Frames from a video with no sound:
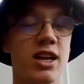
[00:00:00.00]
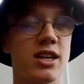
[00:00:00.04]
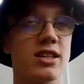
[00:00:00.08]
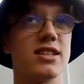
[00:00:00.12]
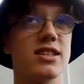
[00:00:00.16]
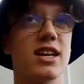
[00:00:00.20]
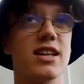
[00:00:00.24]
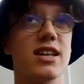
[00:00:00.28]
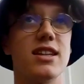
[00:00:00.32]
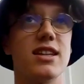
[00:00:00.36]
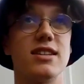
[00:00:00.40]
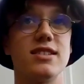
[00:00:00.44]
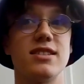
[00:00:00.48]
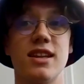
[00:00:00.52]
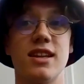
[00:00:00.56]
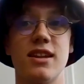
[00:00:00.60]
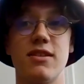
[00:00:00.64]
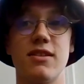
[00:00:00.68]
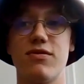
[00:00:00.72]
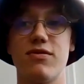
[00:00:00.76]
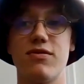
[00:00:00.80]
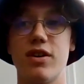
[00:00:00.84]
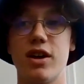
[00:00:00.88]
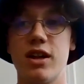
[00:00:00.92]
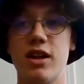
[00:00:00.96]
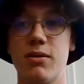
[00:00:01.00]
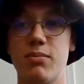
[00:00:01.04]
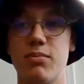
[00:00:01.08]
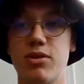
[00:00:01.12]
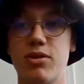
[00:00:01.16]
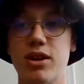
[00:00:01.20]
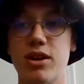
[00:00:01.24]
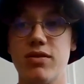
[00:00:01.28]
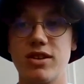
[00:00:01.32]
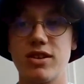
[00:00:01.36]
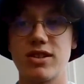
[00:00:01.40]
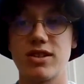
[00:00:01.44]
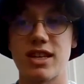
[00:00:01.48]
And I said this in the
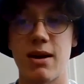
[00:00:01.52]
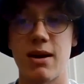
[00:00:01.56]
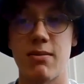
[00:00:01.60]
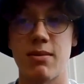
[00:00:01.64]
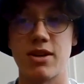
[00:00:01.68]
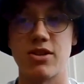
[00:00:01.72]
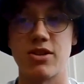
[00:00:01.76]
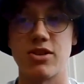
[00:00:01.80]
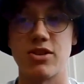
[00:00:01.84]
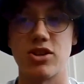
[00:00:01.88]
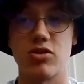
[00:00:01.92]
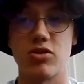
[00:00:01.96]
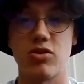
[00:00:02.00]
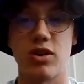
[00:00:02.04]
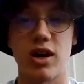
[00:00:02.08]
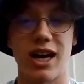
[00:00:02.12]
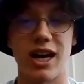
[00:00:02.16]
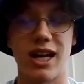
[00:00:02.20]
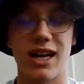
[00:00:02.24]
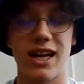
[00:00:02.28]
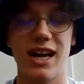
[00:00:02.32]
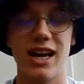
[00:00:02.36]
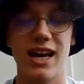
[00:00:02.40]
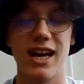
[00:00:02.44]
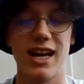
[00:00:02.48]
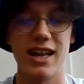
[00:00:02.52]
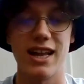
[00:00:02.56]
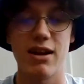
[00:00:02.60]
previous game against Ukraine.